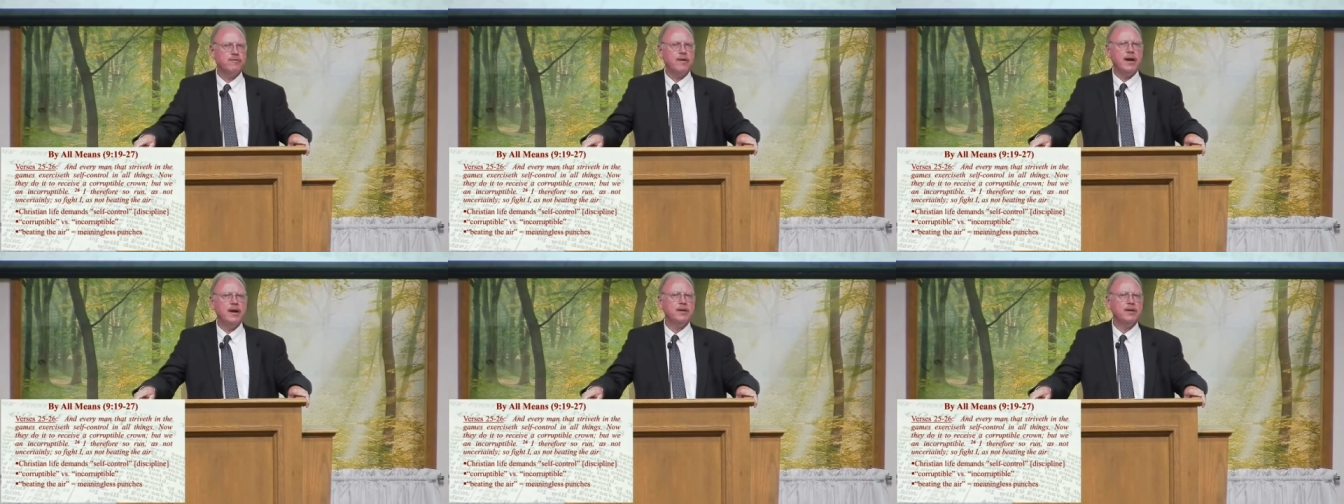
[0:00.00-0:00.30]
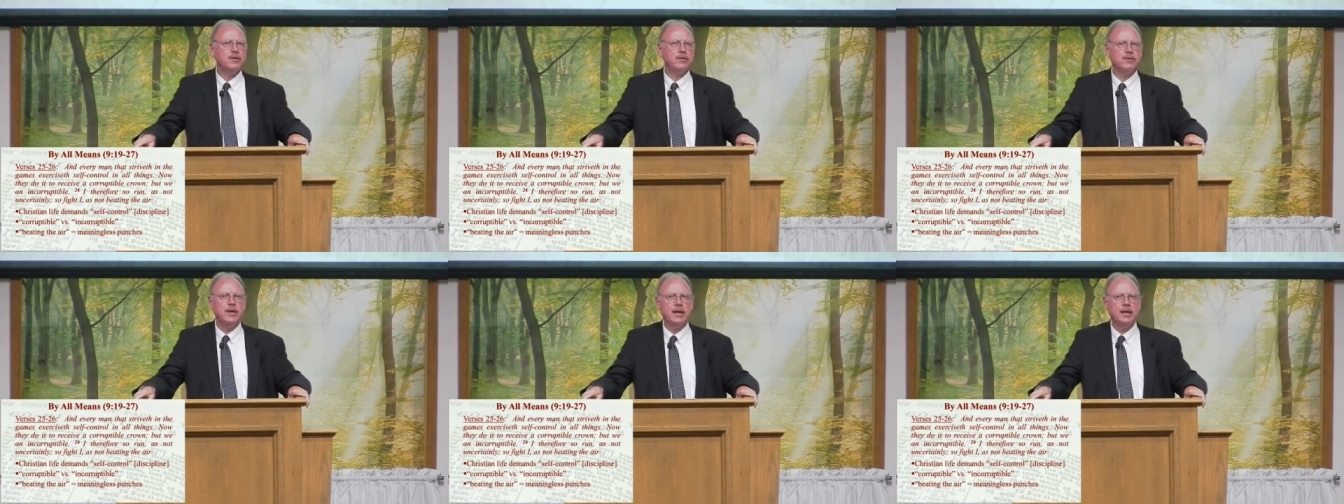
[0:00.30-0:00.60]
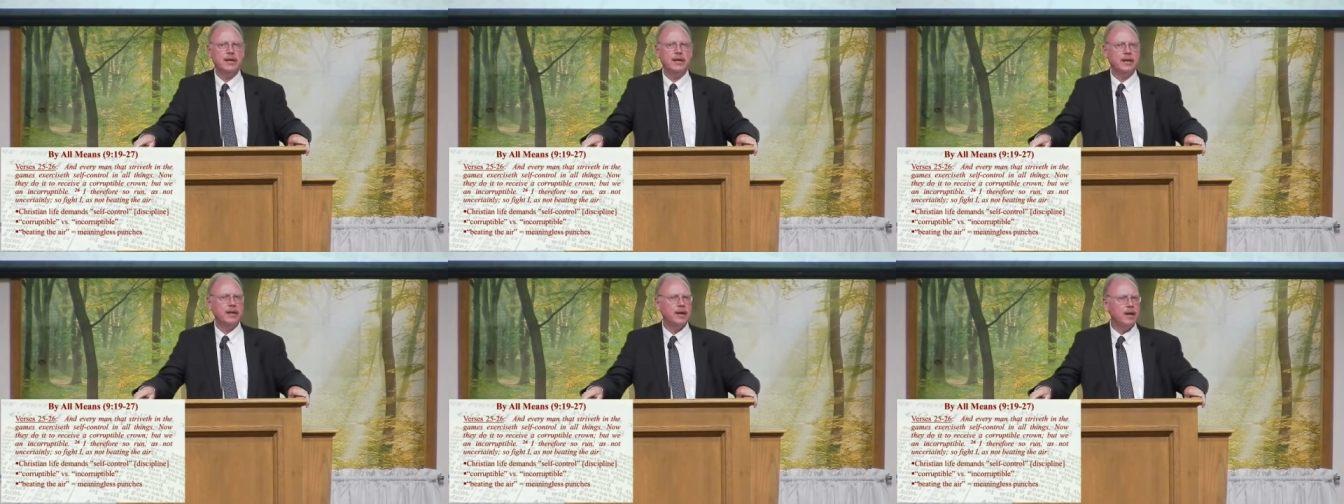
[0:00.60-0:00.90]
fighter
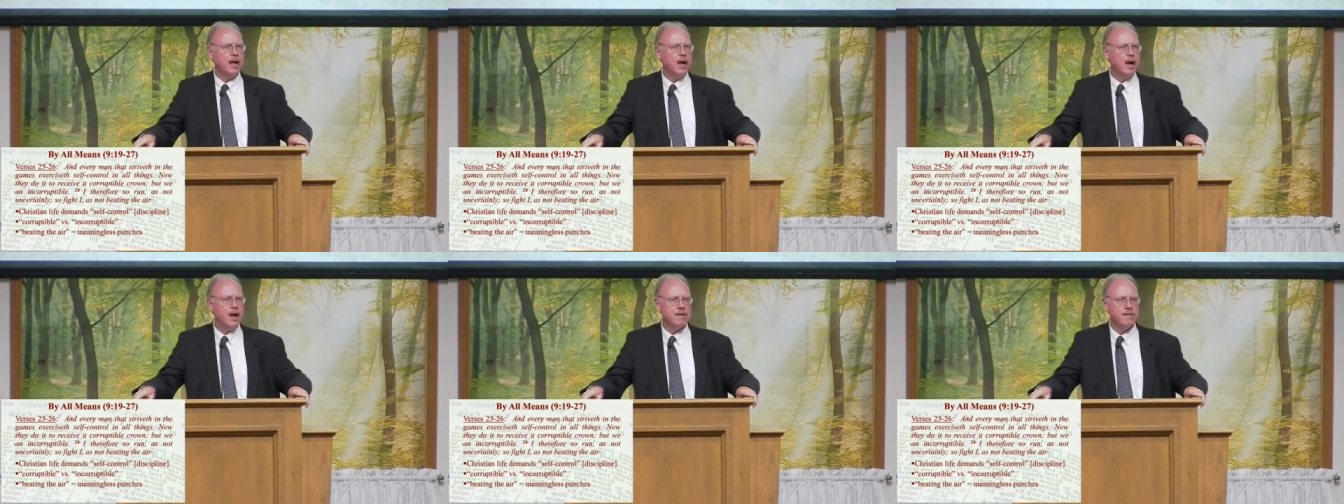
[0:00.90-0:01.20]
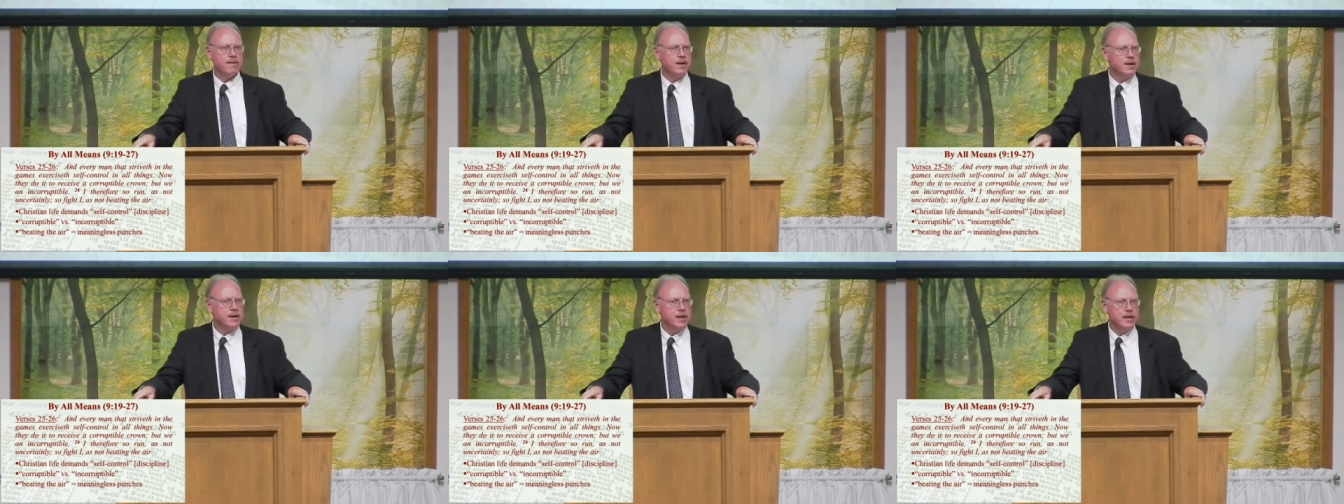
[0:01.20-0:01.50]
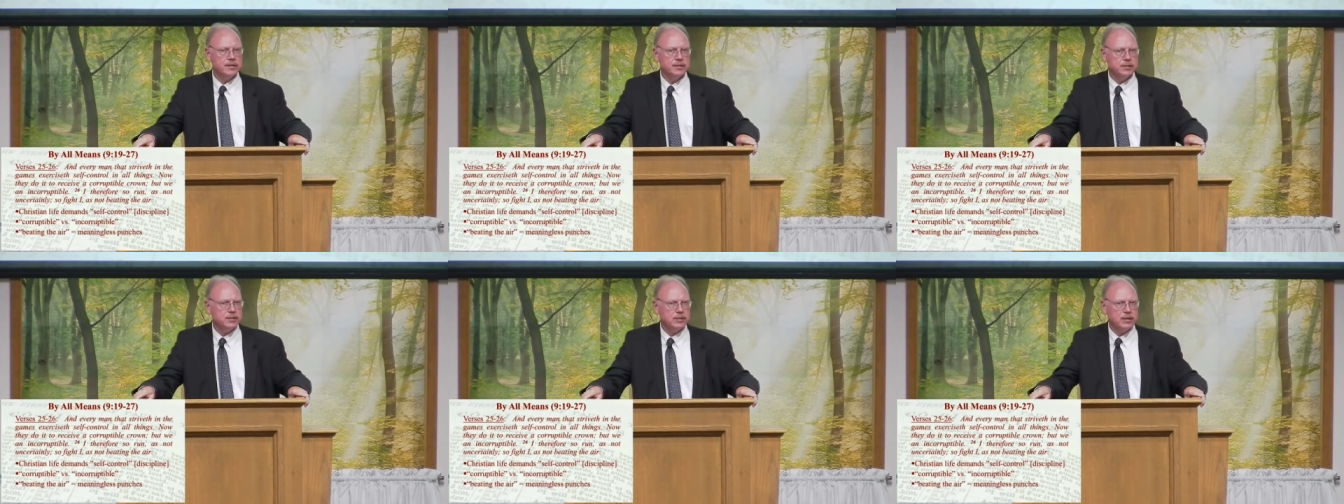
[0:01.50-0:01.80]
taking a lot of
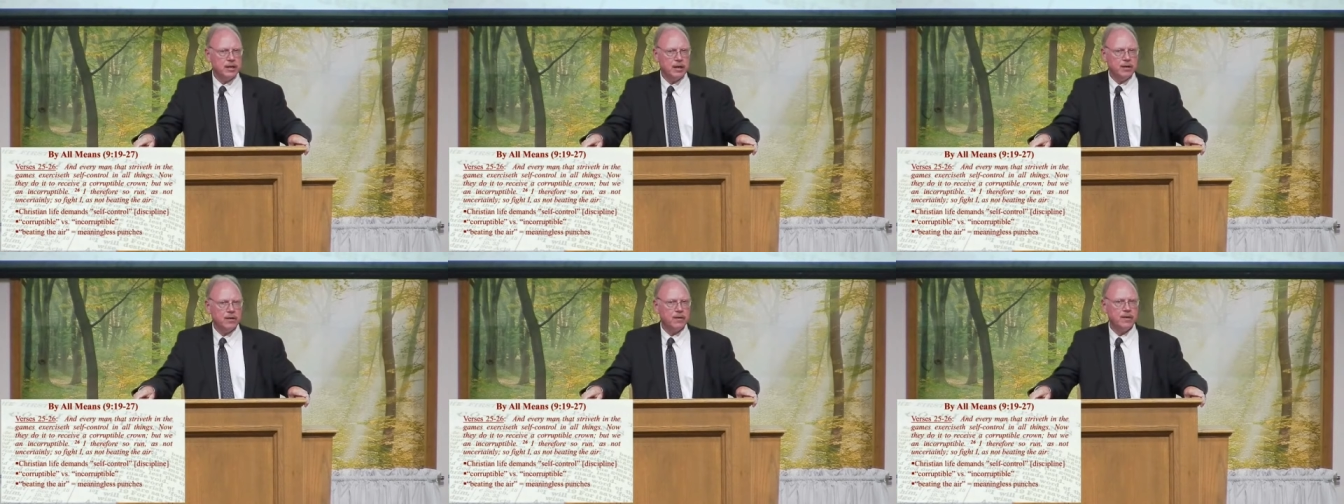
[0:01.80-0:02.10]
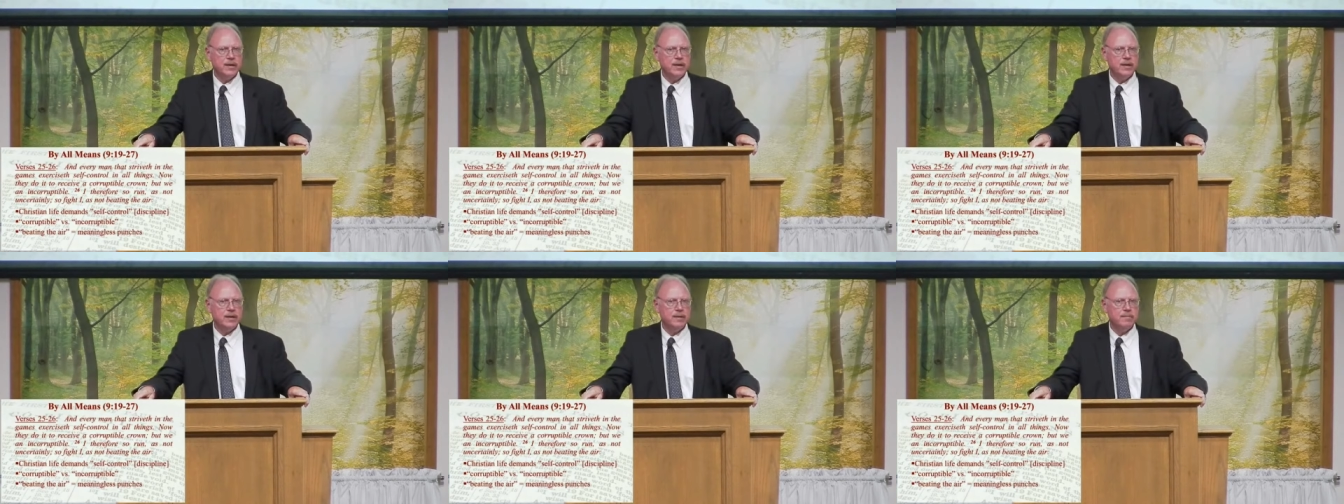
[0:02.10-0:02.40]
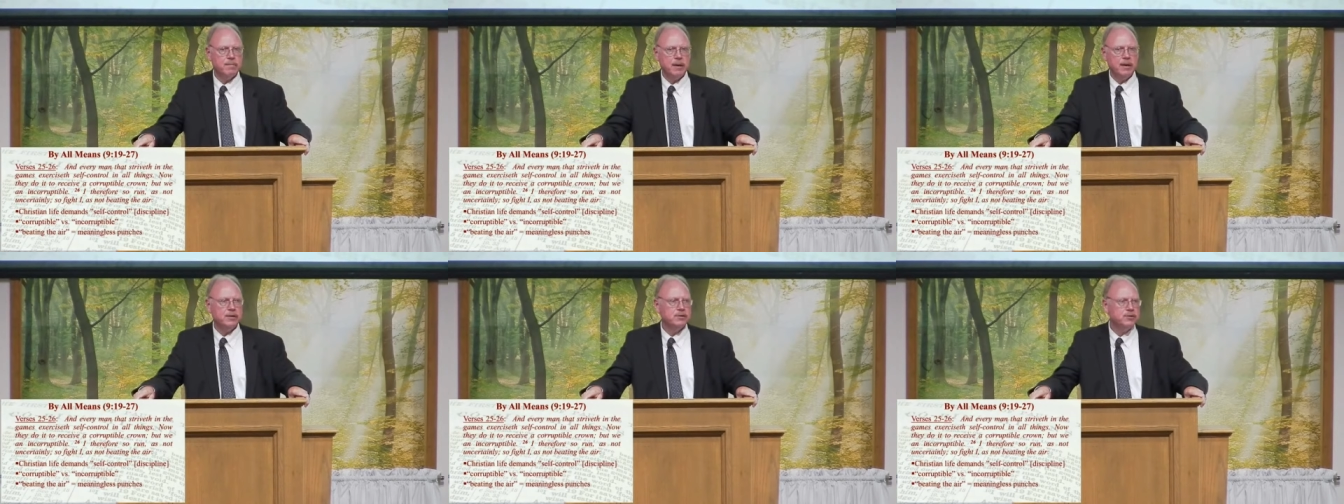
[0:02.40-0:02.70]
unnecessary
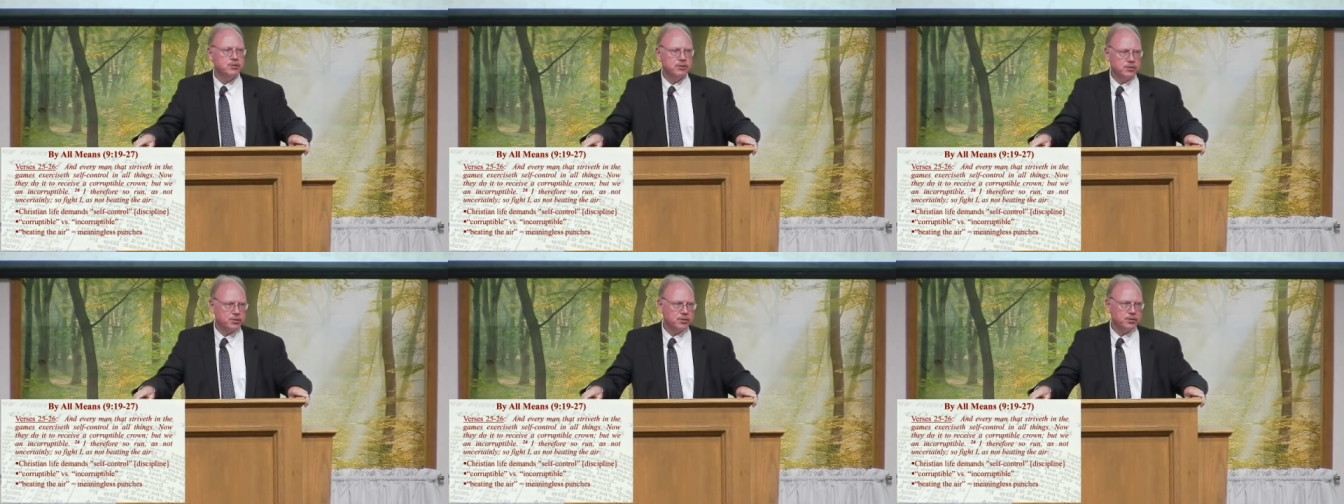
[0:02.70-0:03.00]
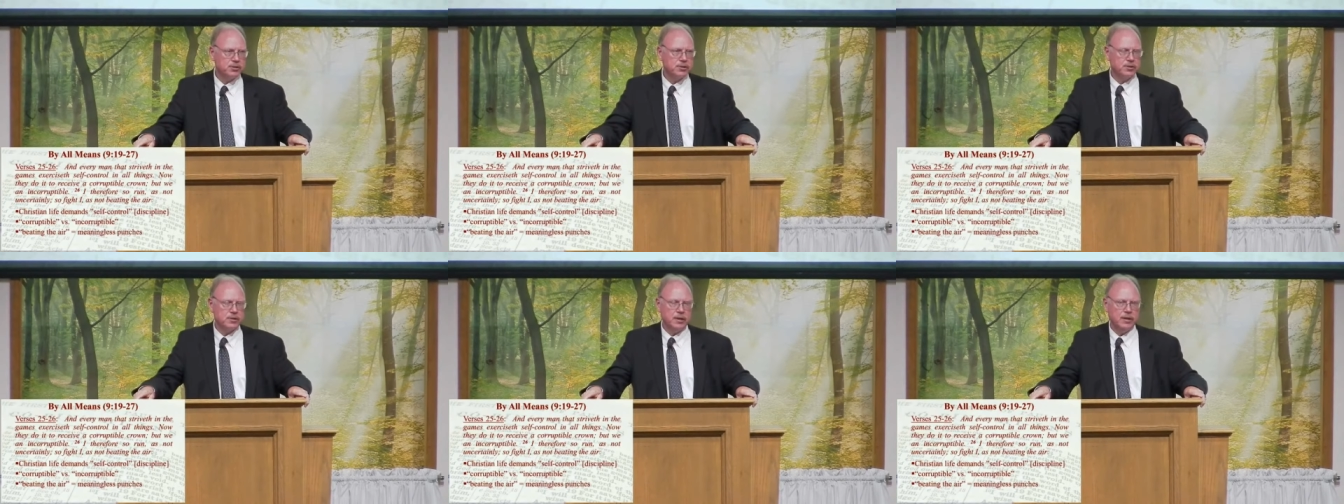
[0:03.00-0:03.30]
punches.